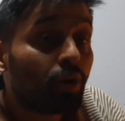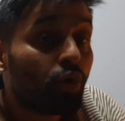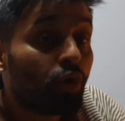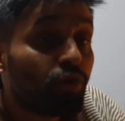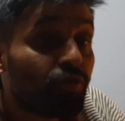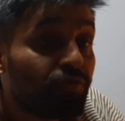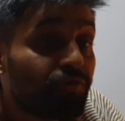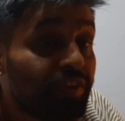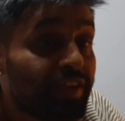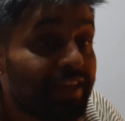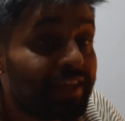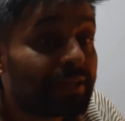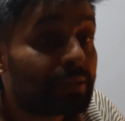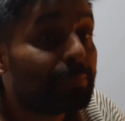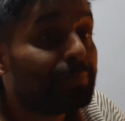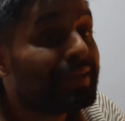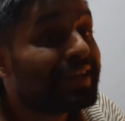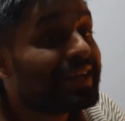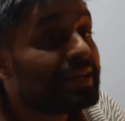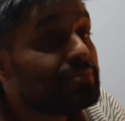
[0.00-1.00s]
or
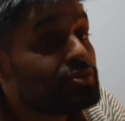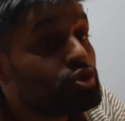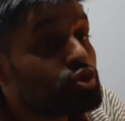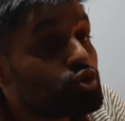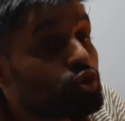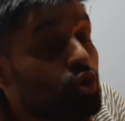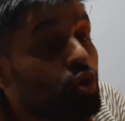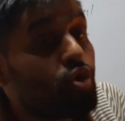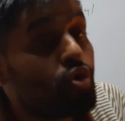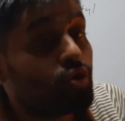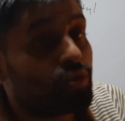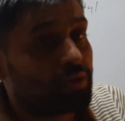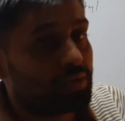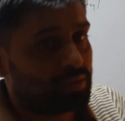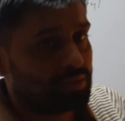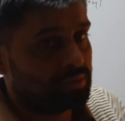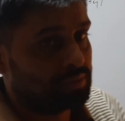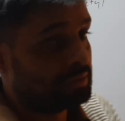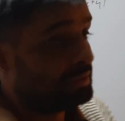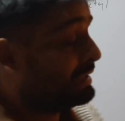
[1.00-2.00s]
feet become
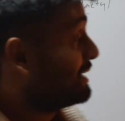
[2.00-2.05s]
short,